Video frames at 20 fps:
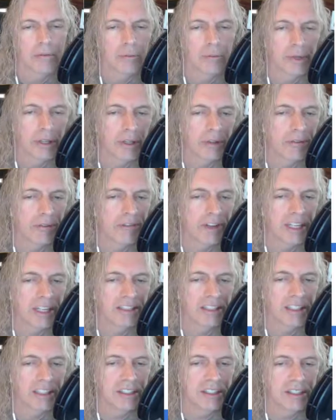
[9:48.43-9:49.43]

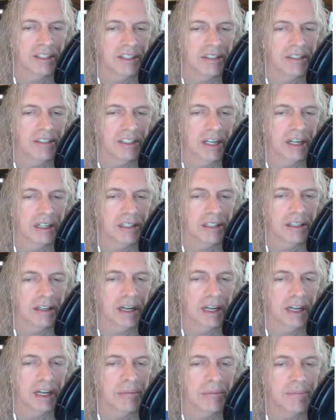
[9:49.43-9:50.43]

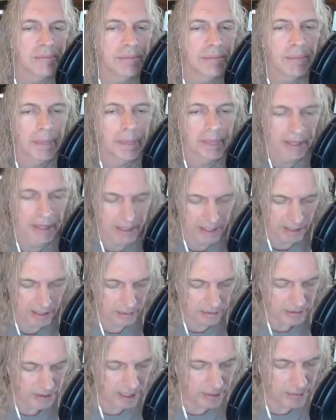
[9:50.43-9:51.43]
realfancygoods.com. I
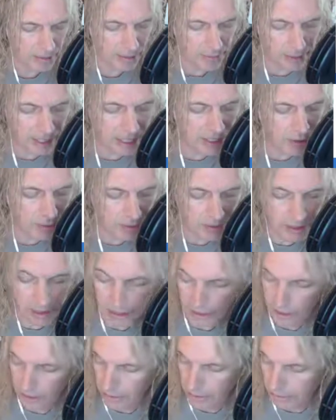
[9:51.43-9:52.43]
will type my password
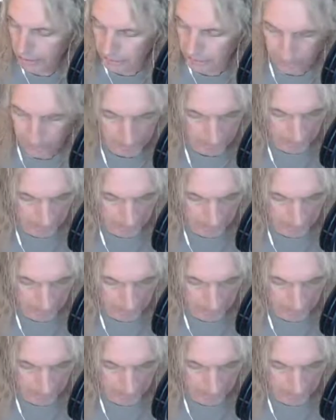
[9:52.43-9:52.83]
in here.